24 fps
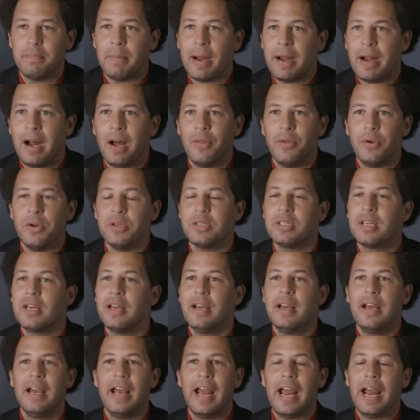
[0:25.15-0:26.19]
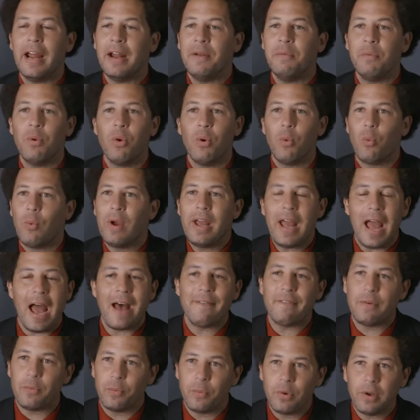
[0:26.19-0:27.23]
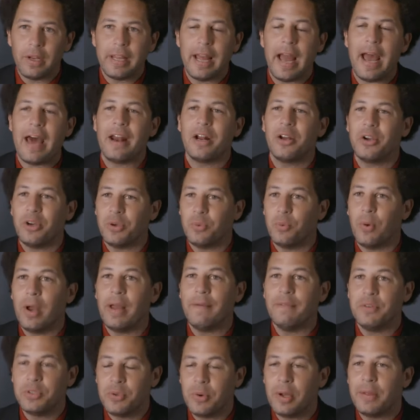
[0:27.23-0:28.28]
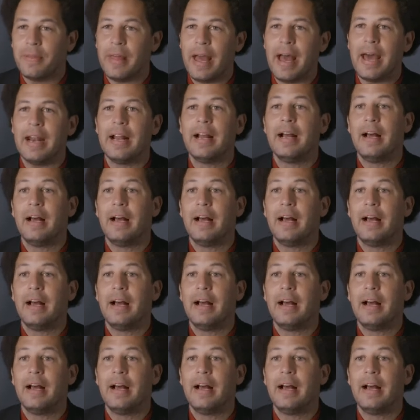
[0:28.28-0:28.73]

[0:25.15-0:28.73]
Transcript: by others? And we haven't really had a good way of doing that